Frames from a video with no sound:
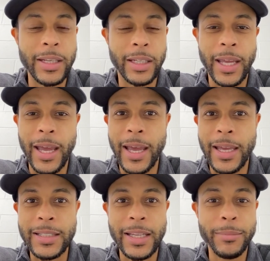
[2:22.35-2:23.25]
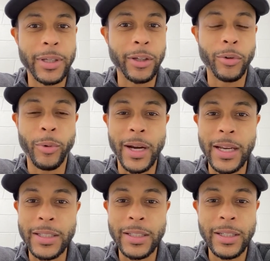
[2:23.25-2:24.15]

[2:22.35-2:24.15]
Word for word: the cast. They've been great.